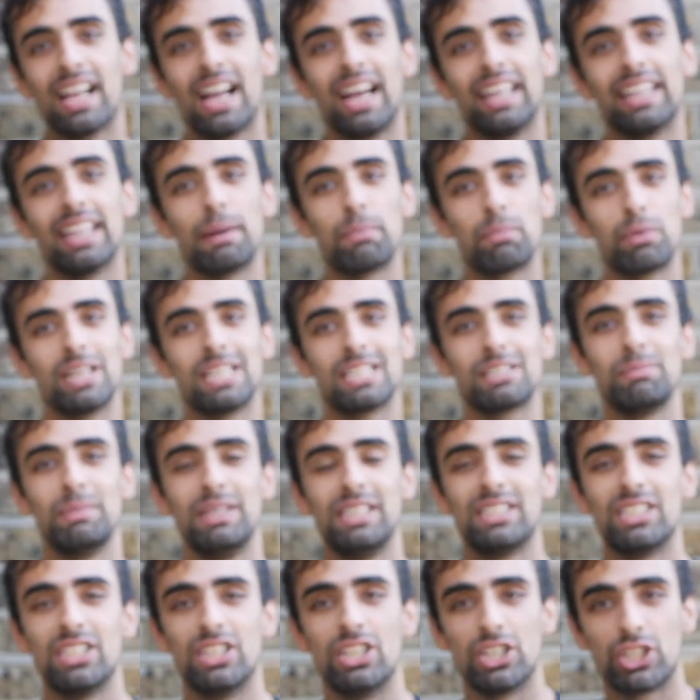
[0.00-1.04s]
And that brings
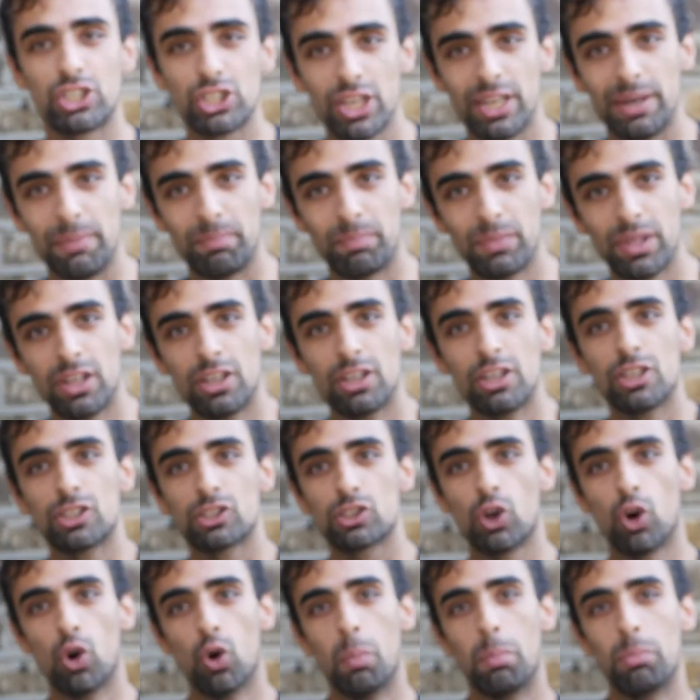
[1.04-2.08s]
me to the shin.
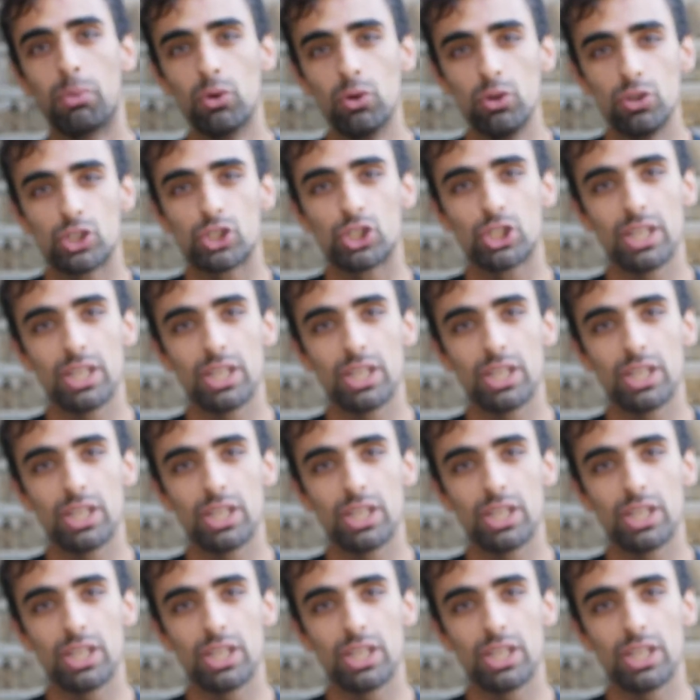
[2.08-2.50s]
So bruised